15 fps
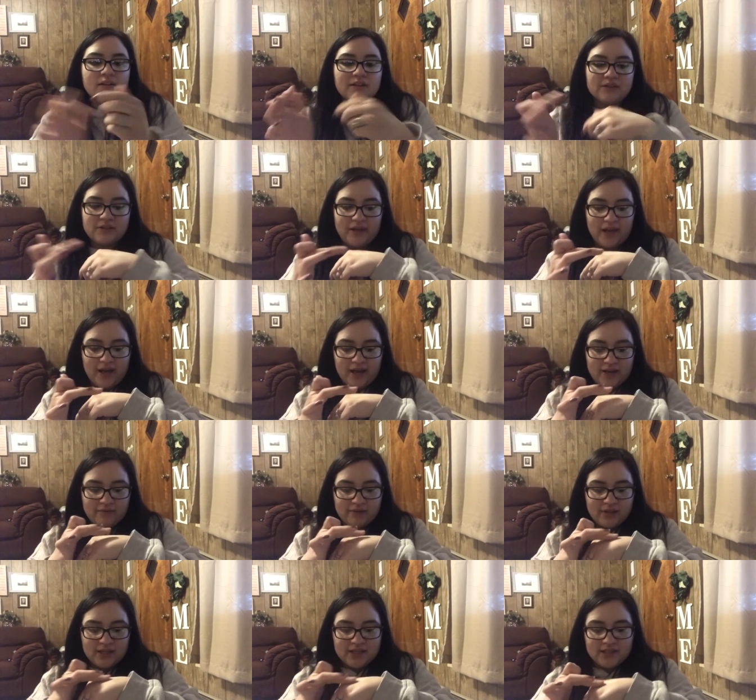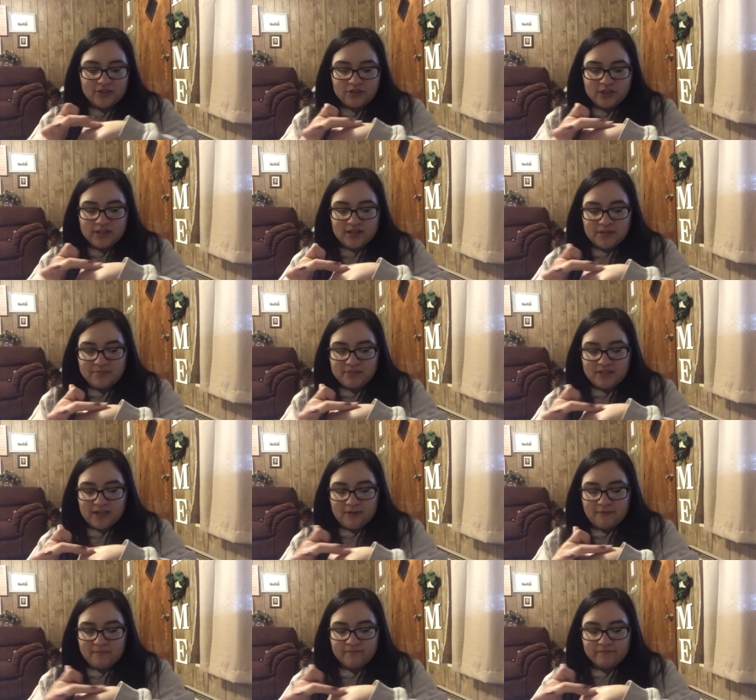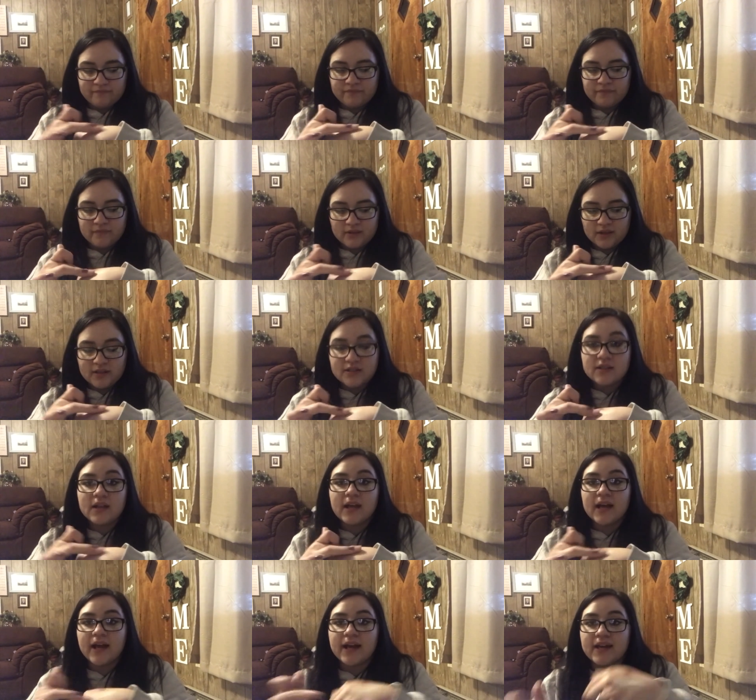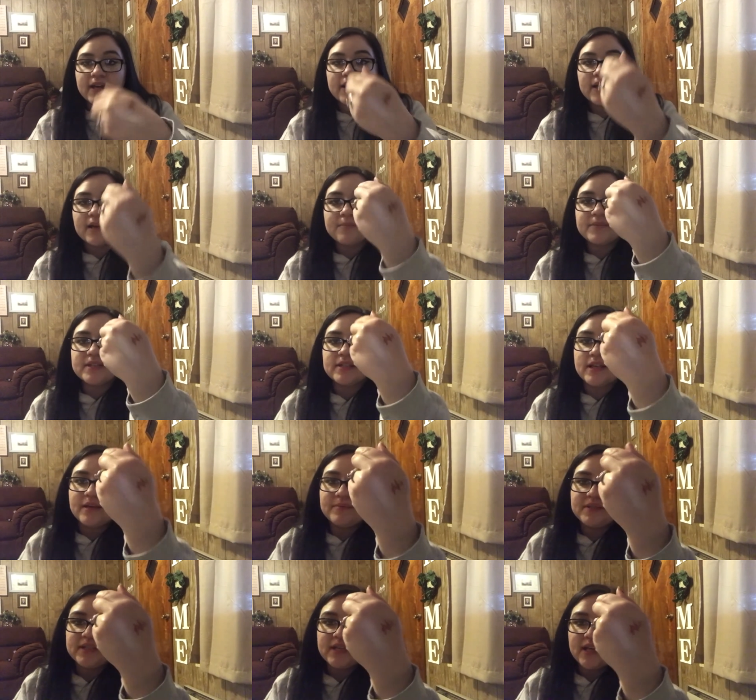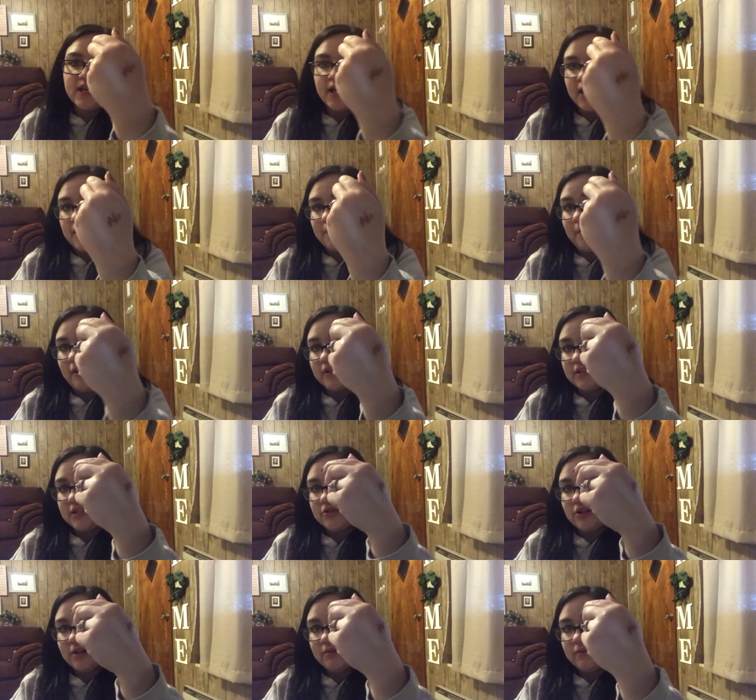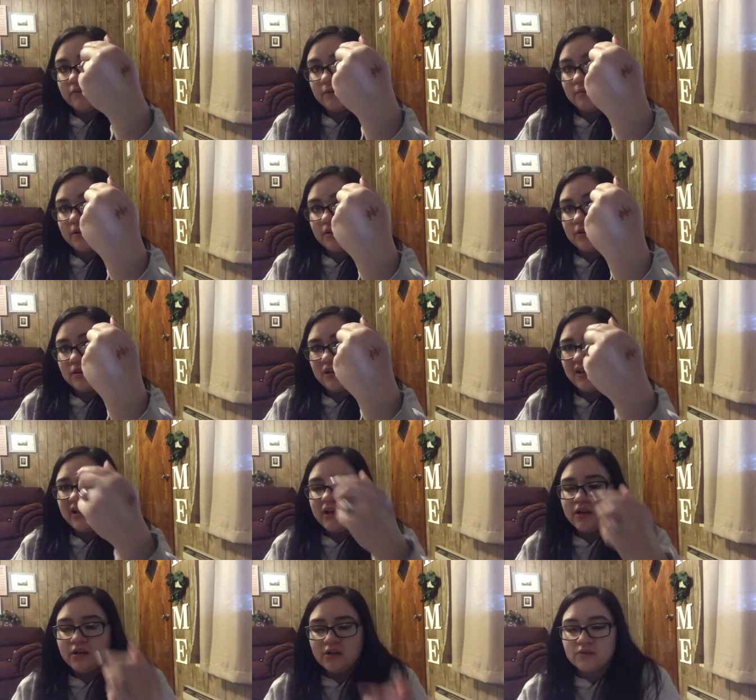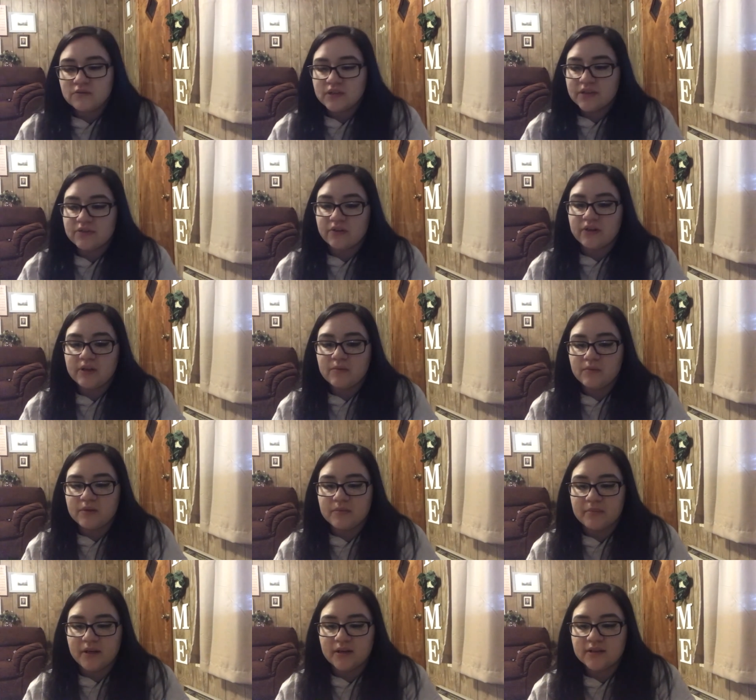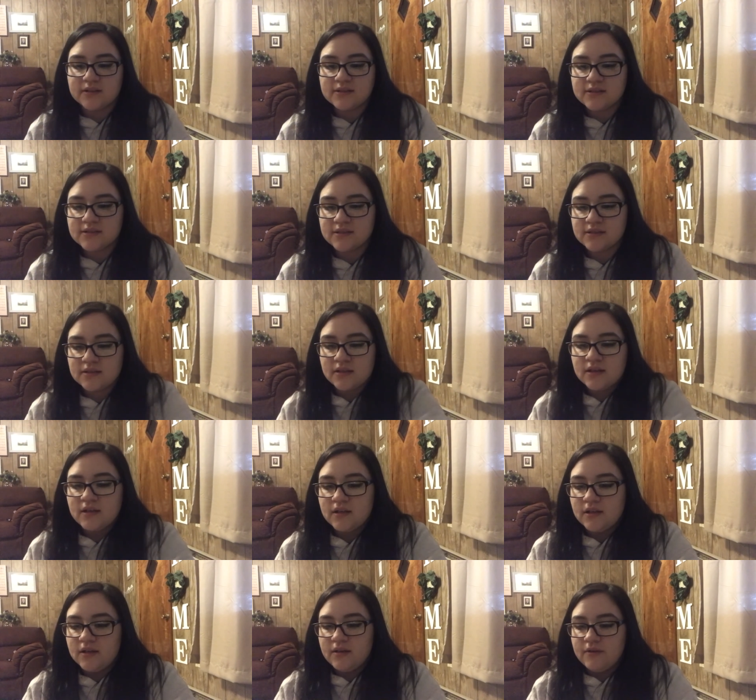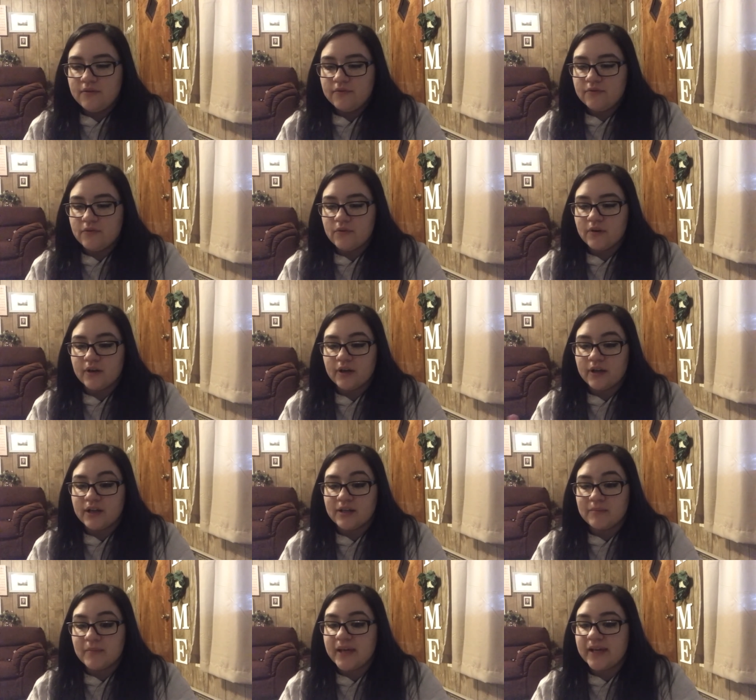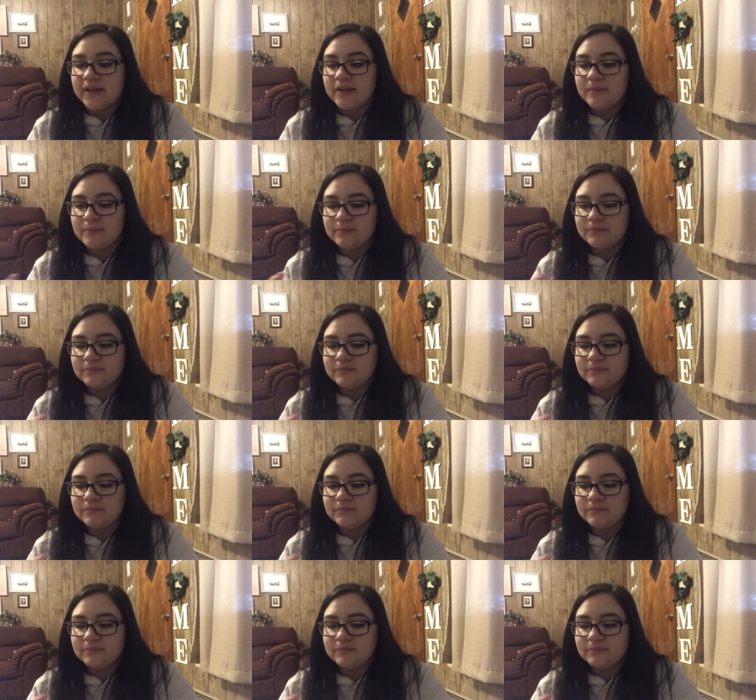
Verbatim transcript: So yeah, I really suggest Ipsy. So like I get Ips Ipsy and BoxyCharm every month. Only 31 bucks for good makeup.